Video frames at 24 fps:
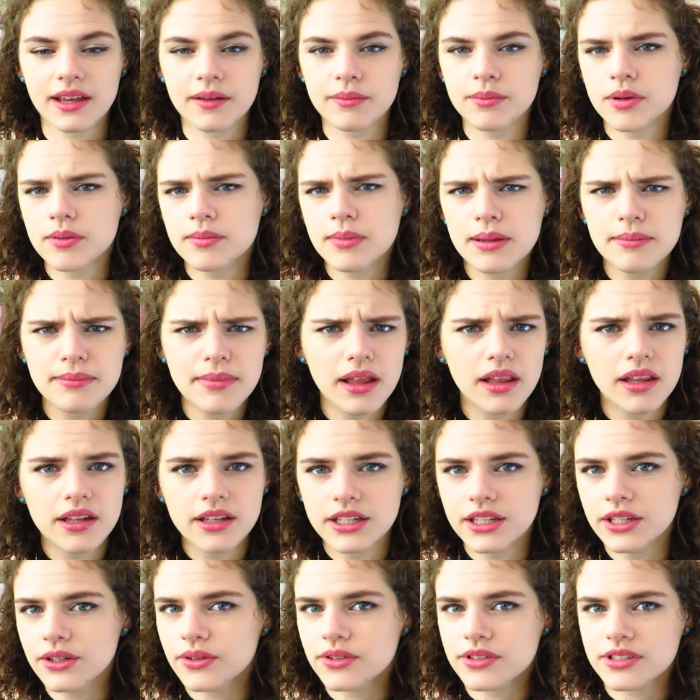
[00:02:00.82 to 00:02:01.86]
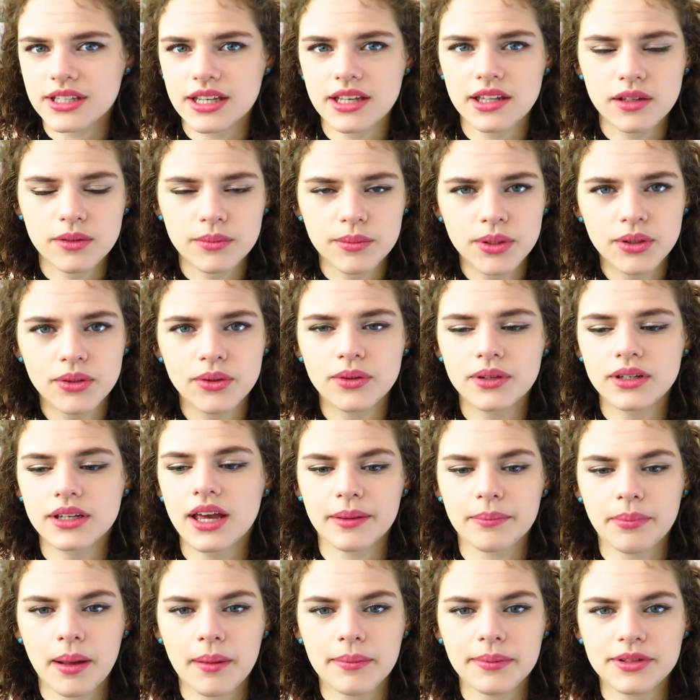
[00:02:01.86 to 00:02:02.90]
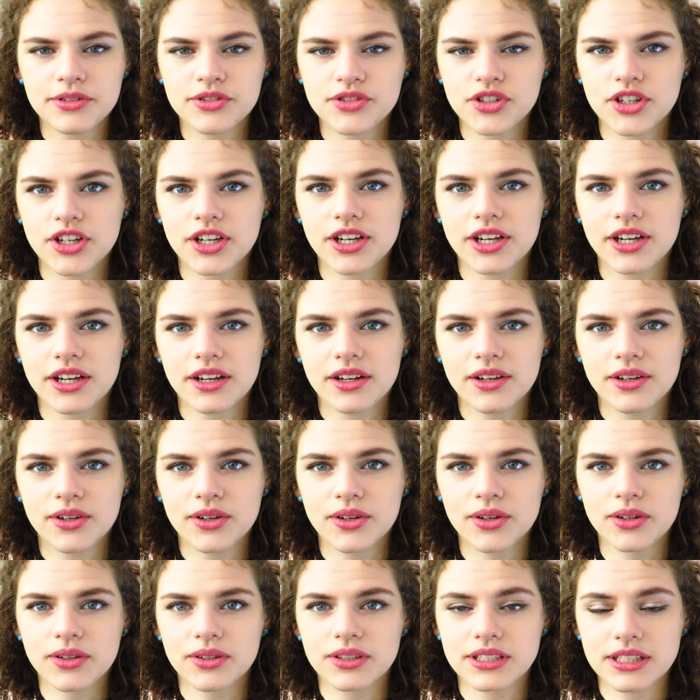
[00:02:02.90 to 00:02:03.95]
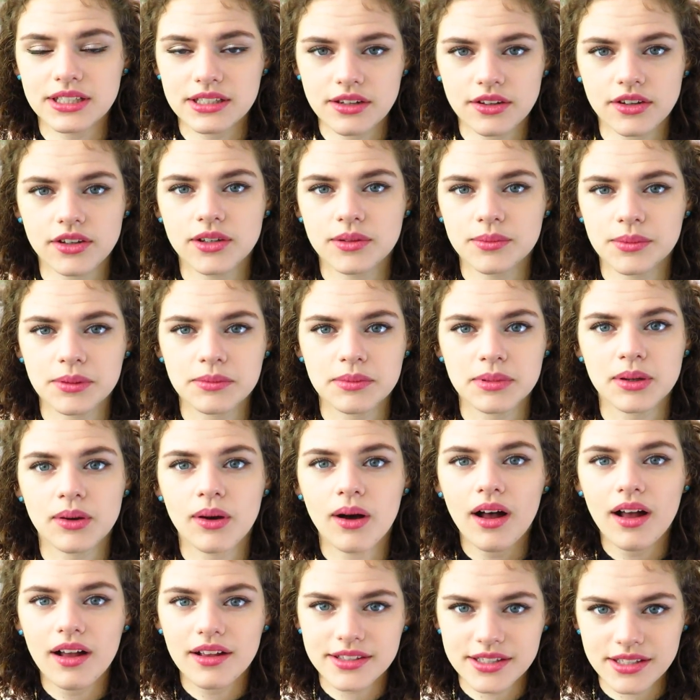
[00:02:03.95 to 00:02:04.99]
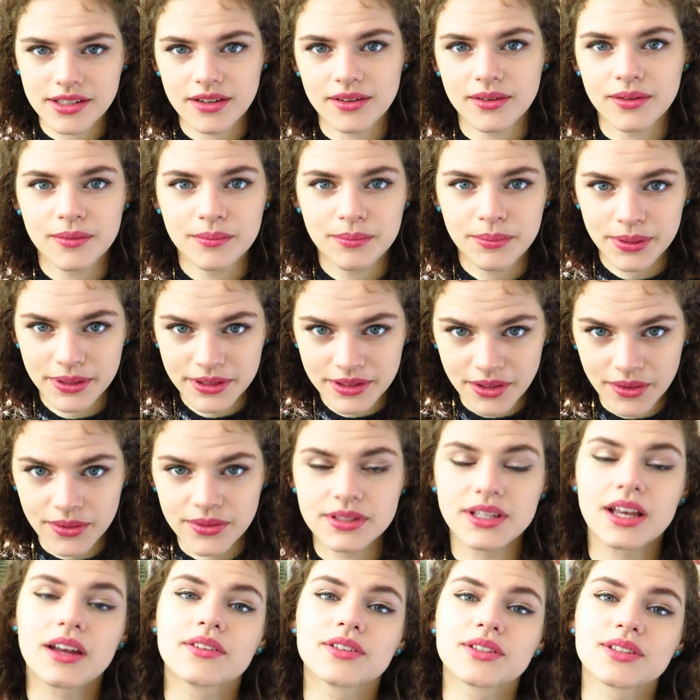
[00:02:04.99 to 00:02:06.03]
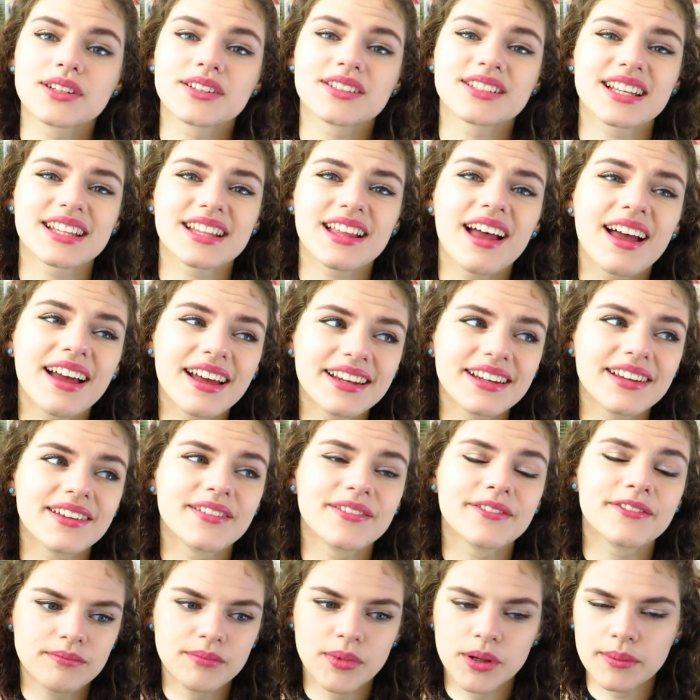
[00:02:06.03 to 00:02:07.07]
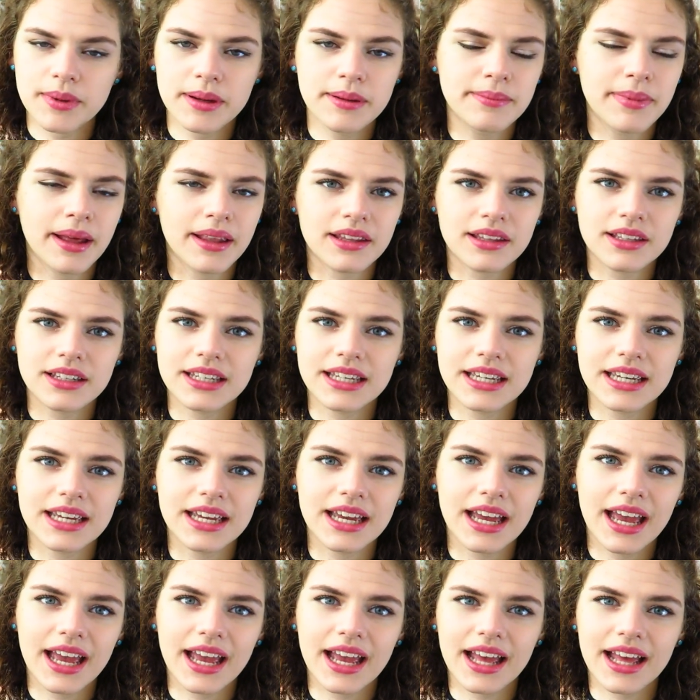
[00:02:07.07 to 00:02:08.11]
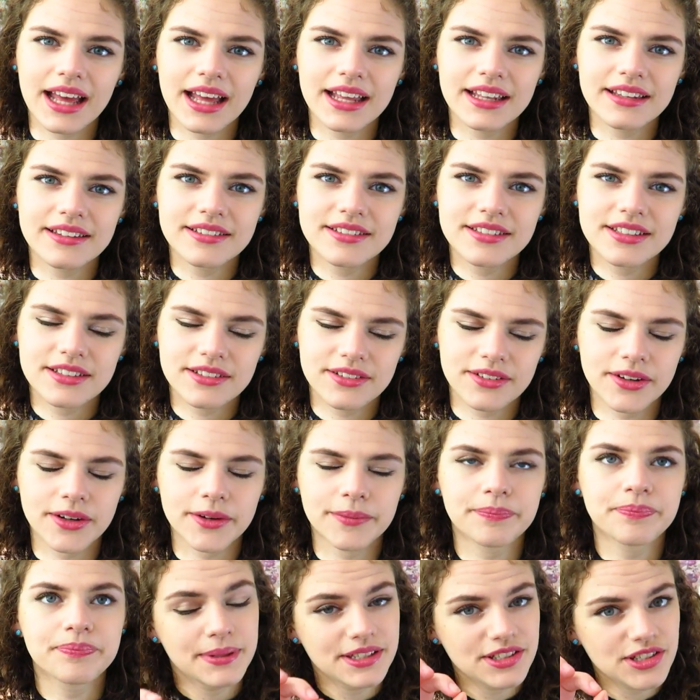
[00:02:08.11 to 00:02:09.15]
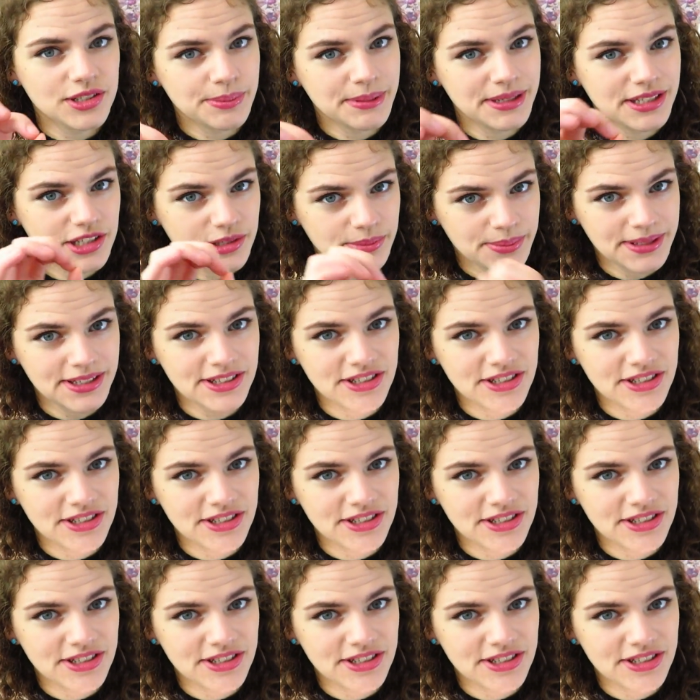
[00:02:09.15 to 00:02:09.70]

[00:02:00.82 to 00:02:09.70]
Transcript: like Mermaid Melody or Sailor Moon, the publisher who did Hooky Mew also put those out. So there's a ton of Mermaid Melody and, or Pichi Pichi